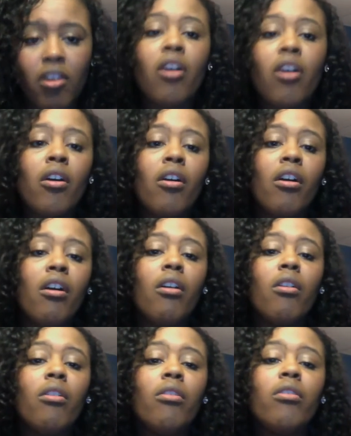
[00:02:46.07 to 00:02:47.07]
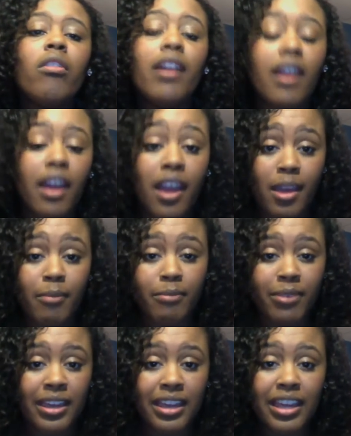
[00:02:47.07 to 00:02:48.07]
Oh,
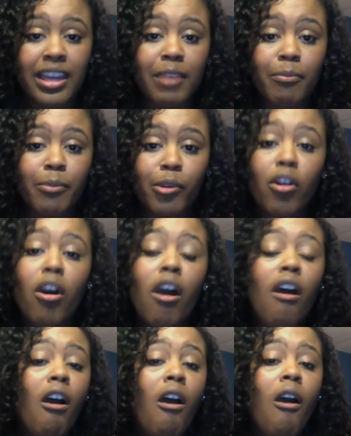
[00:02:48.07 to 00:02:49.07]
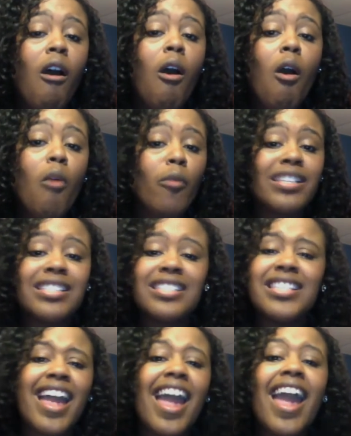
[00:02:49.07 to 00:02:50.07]
people always
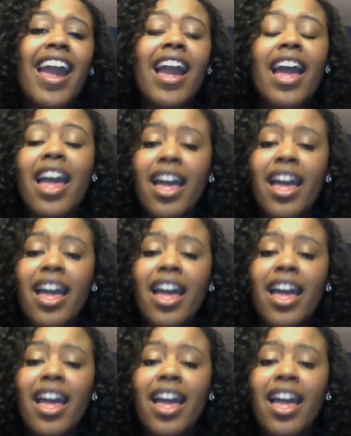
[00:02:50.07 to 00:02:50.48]
say